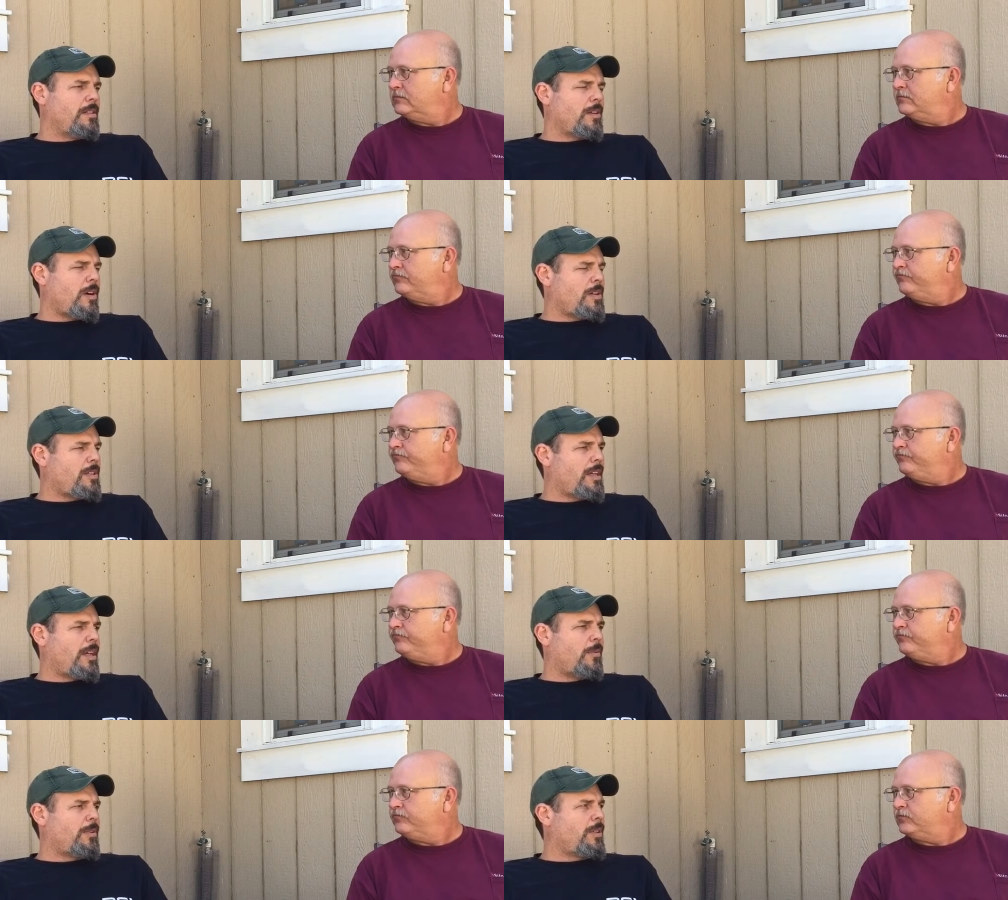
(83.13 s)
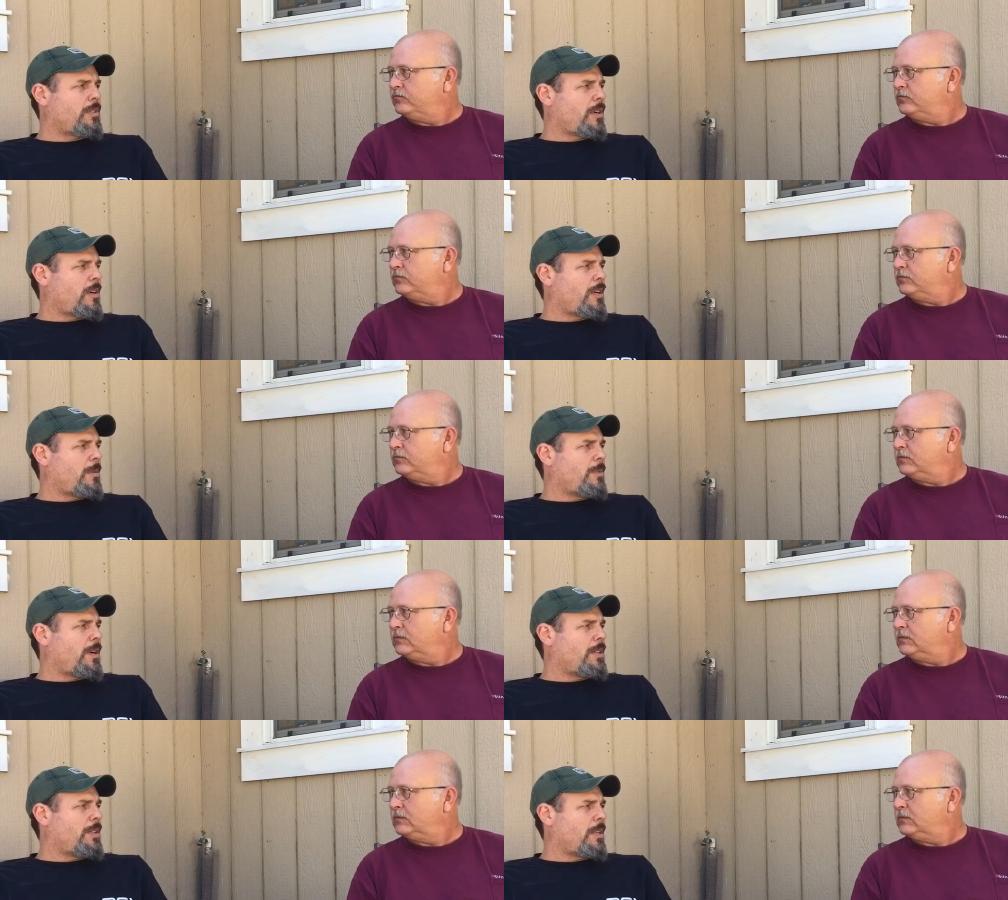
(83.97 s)
Speaker 1: it's hard to tell when you start on a
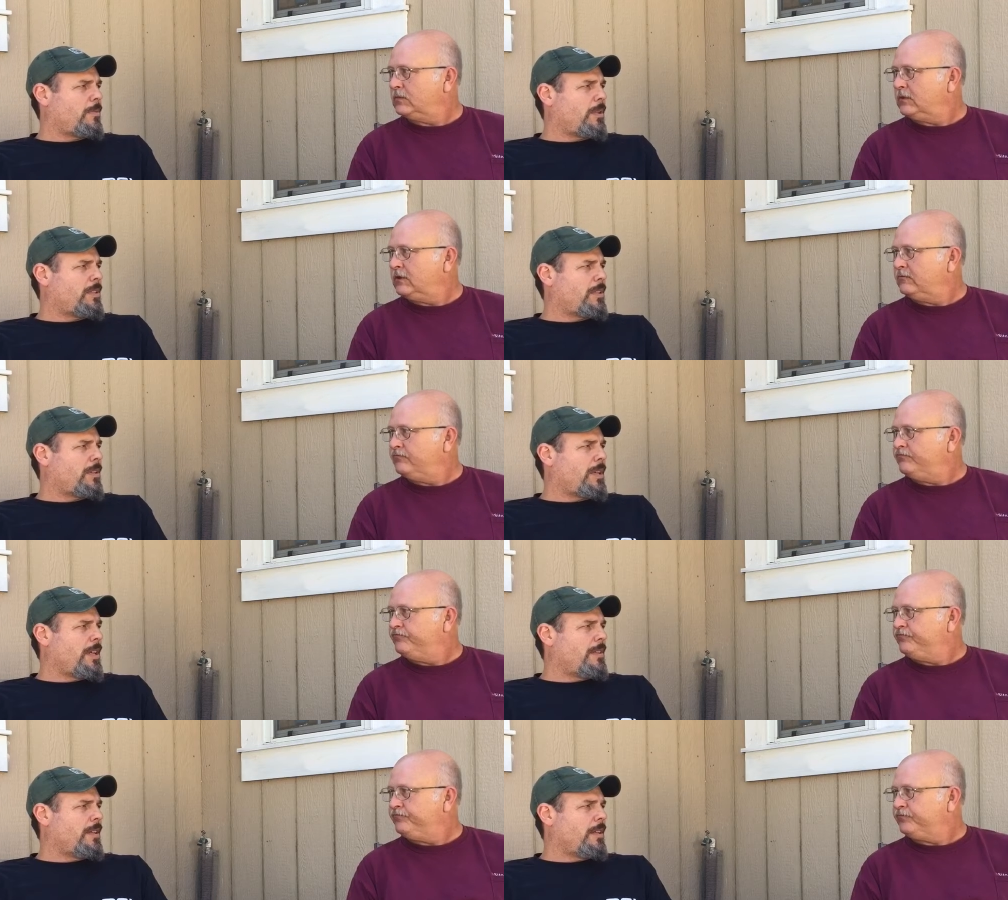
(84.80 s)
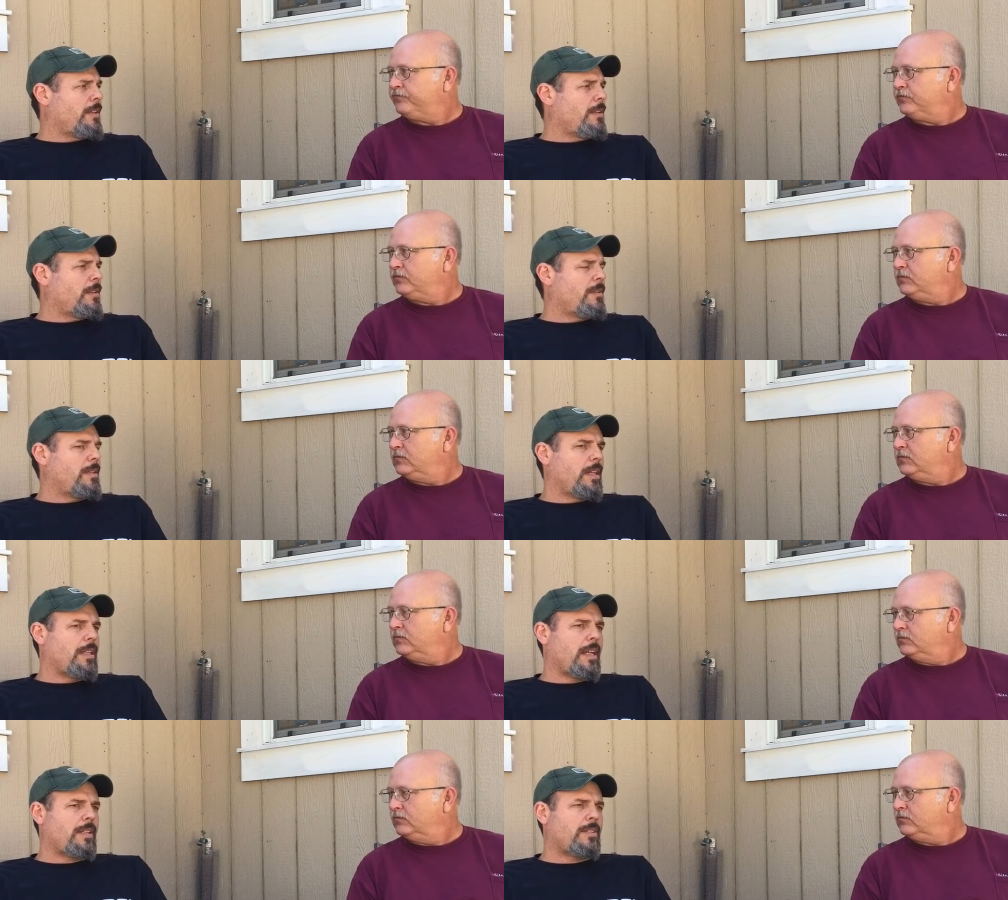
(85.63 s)
project what's underneath it, you know,
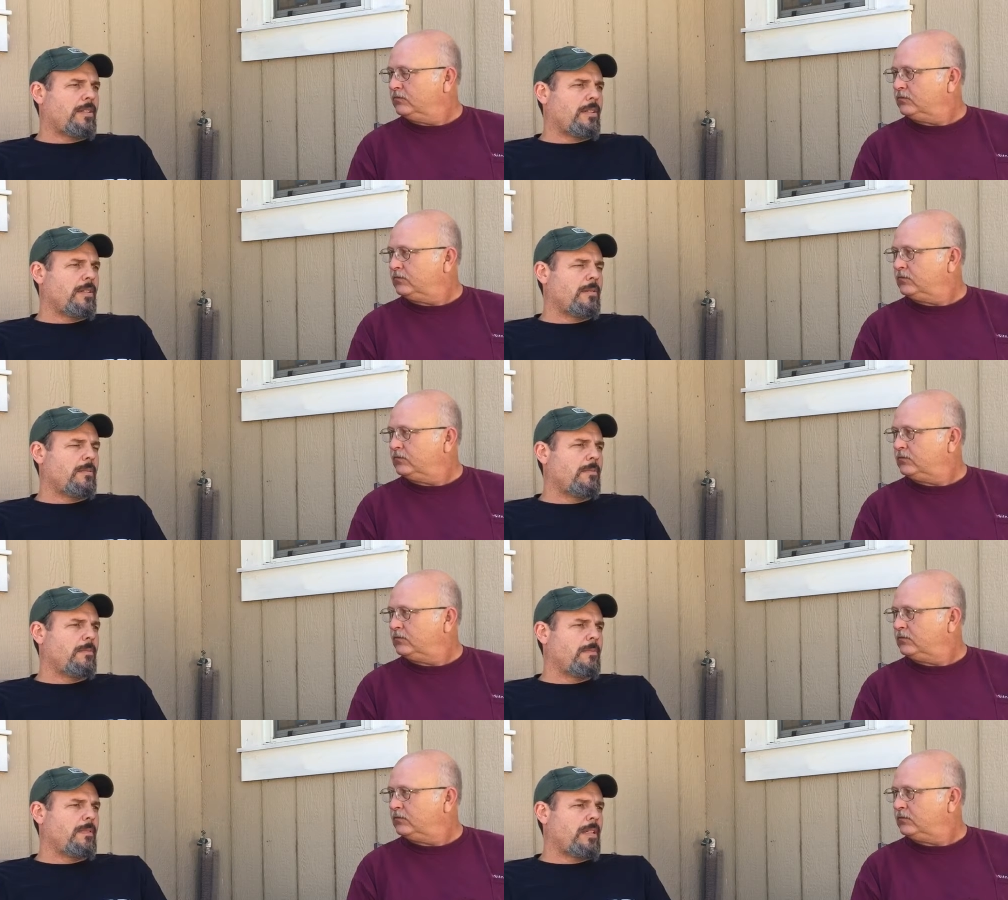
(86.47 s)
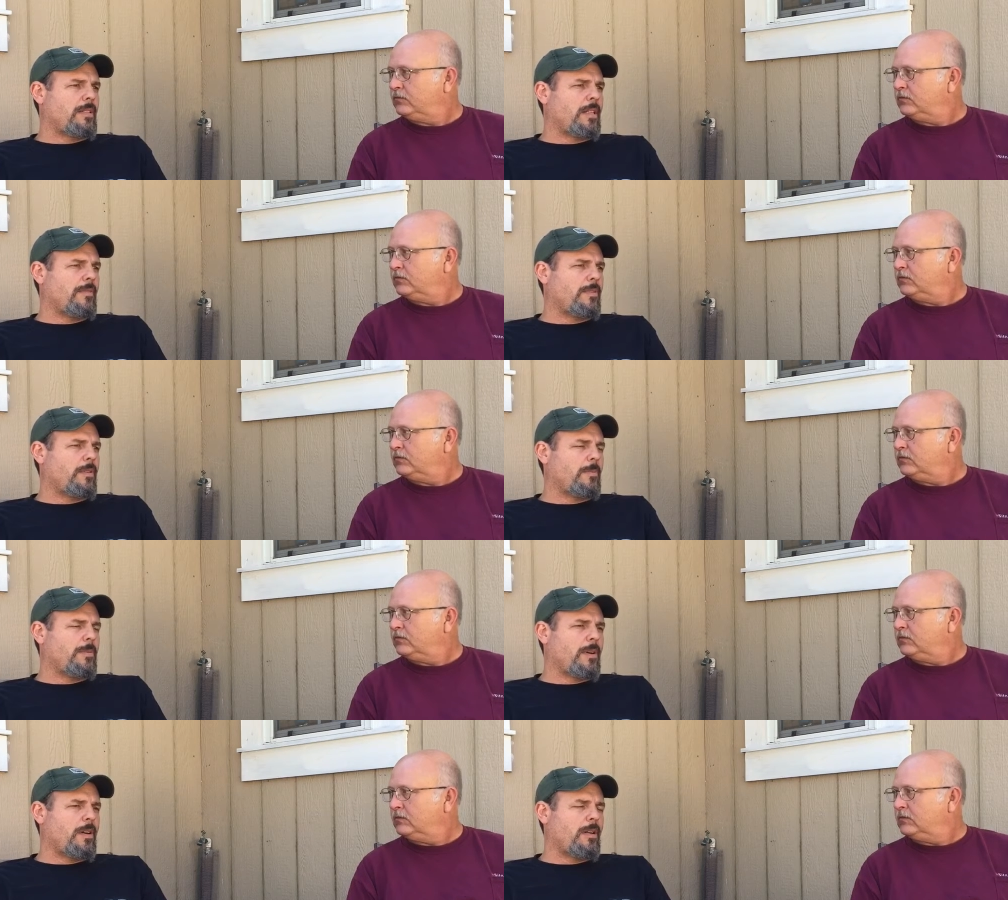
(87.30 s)
and that's the that's the
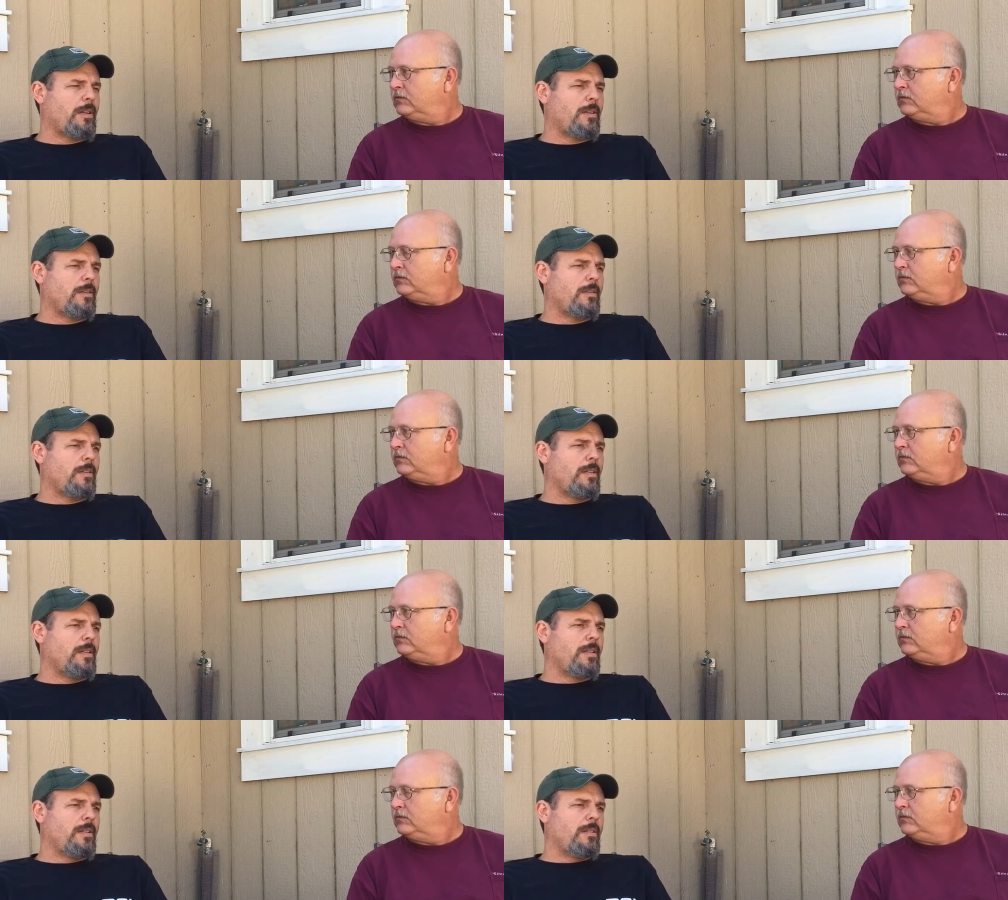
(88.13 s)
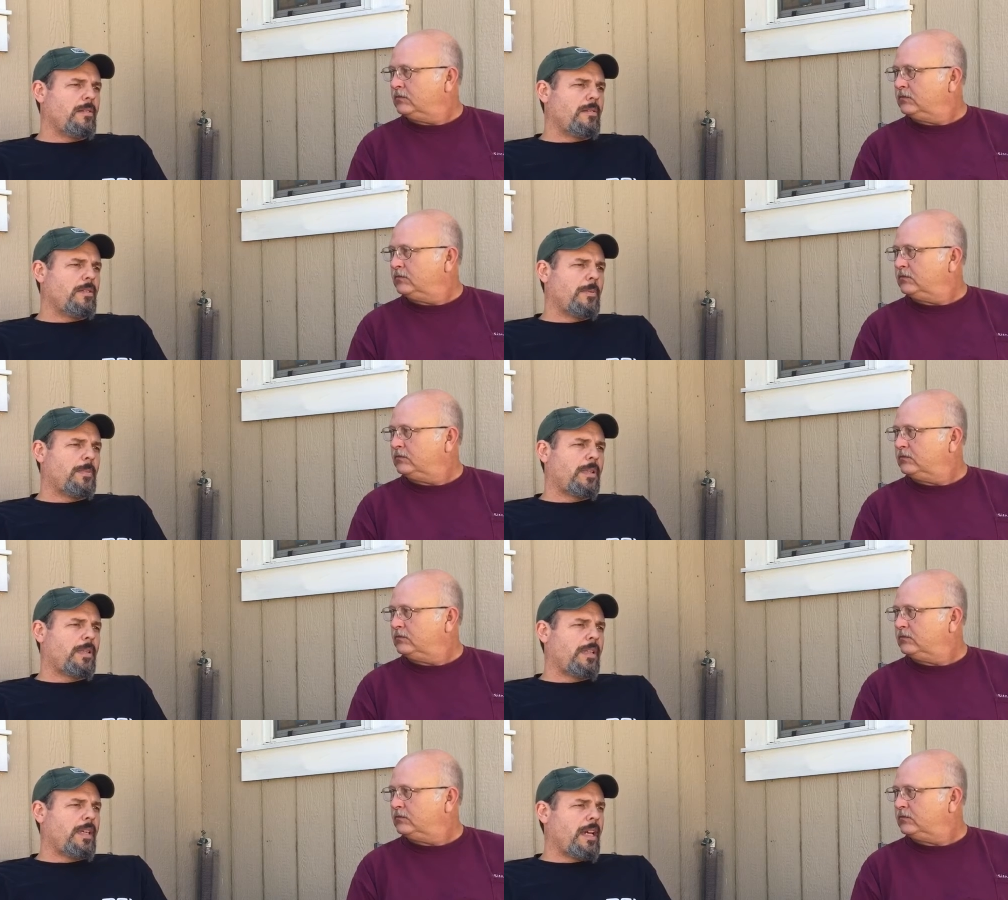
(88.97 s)
difficult part.
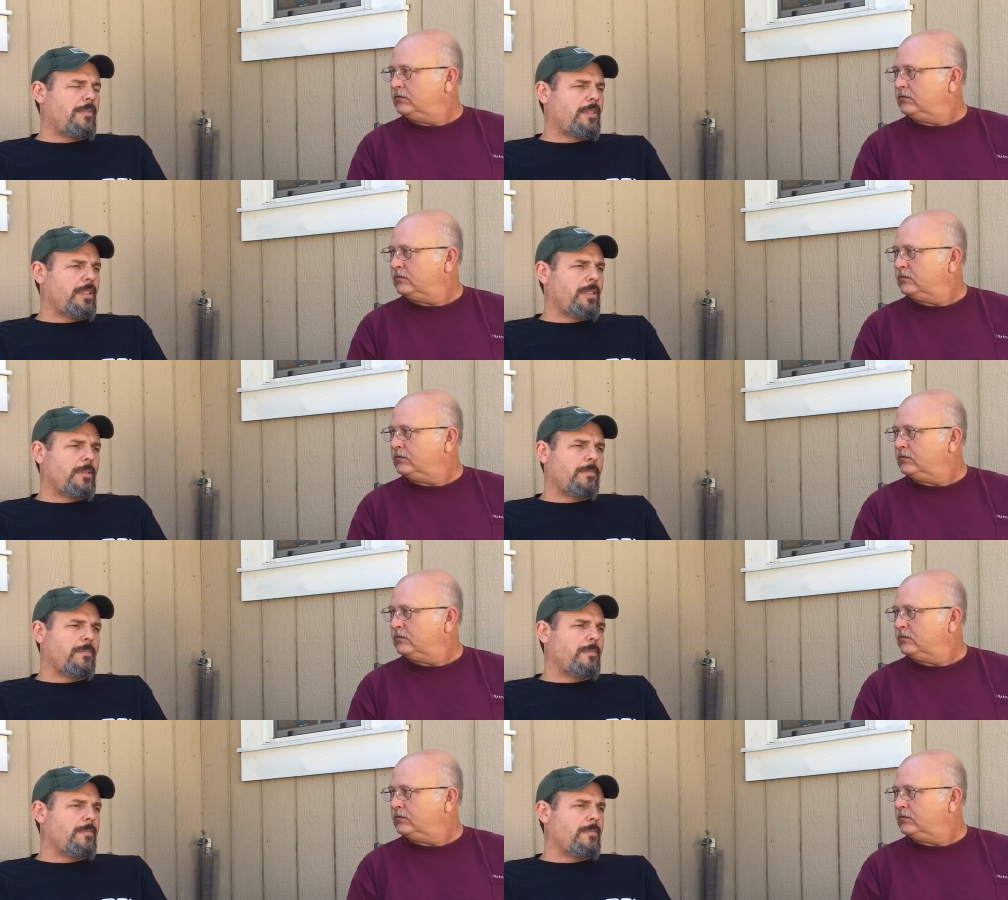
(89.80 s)
Typically, you have to